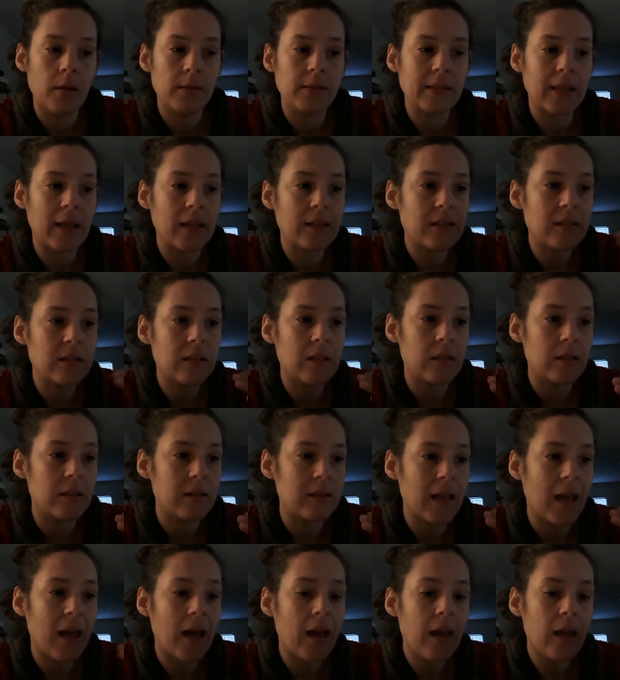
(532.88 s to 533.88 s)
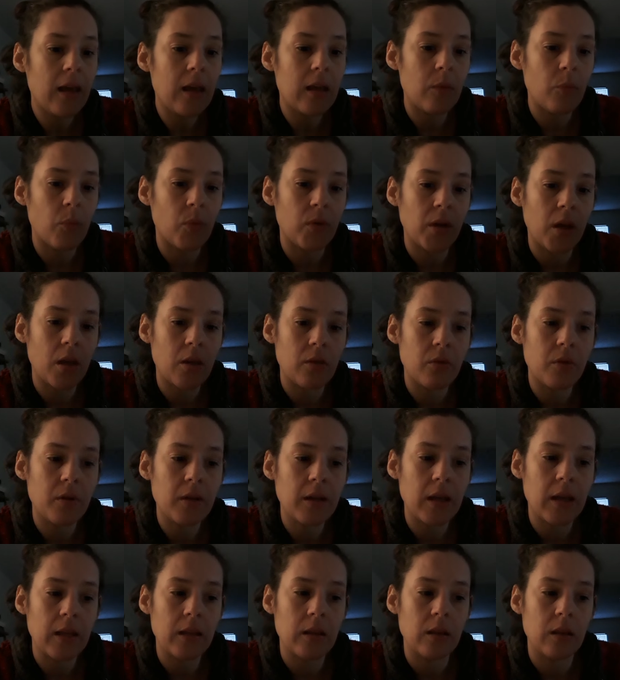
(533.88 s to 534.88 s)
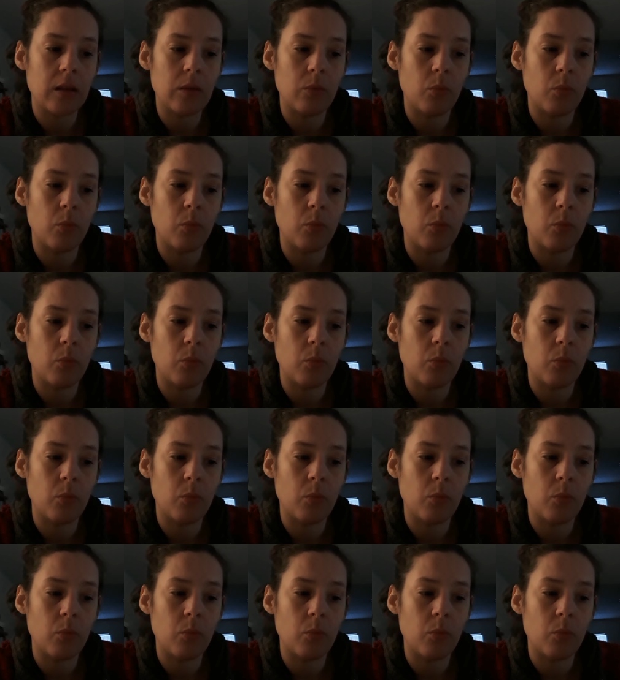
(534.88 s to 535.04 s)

that to, that when I look at